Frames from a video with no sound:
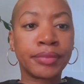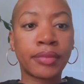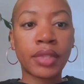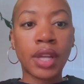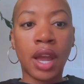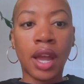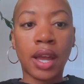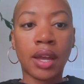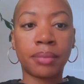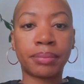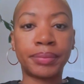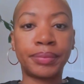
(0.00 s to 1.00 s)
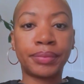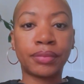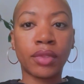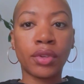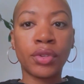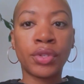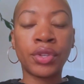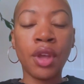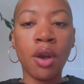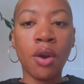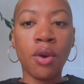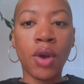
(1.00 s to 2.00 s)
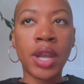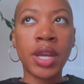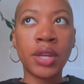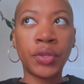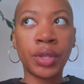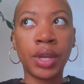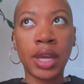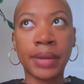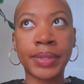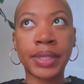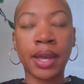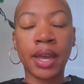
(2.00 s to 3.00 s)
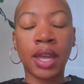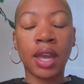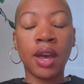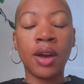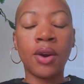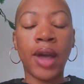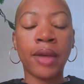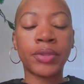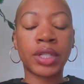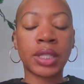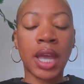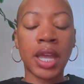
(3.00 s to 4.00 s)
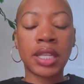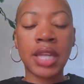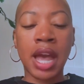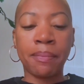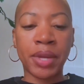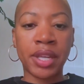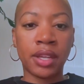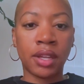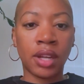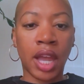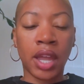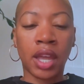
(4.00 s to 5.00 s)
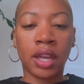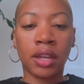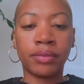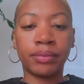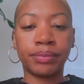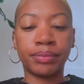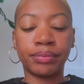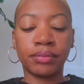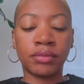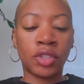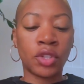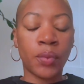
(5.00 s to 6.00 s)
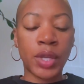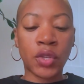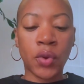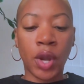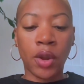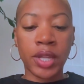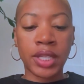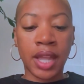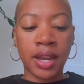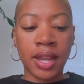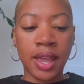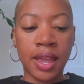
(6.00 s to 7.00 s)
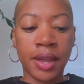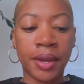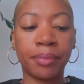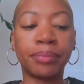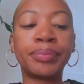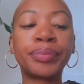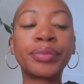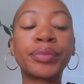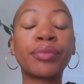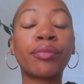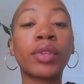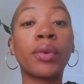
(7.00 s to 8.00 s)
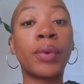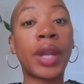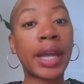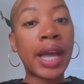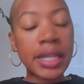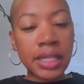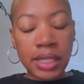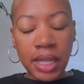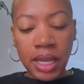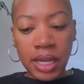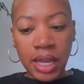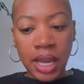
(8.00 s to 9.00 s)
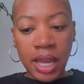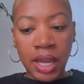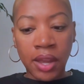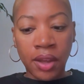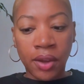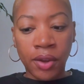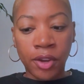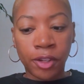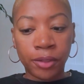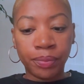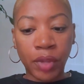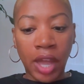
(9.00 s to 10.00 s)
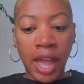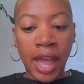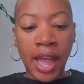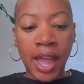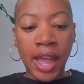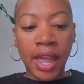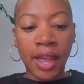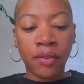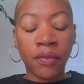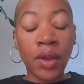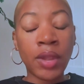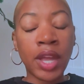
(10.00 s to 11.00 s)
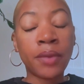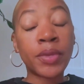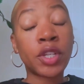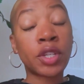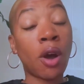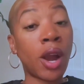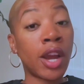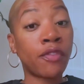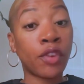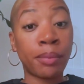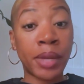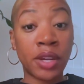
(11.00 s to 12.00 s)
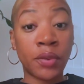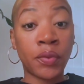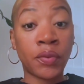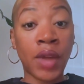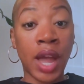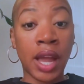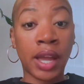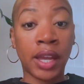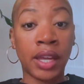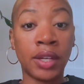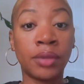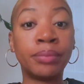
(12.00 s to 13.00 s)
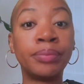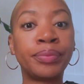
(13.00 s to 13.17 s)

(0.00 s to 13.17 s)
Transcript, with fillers: Yeah. Um, so initially I was like, oh, I'll just like tap in like to what's going on in San Diego. When I got to San Diego, I felt like it was just hard for me to find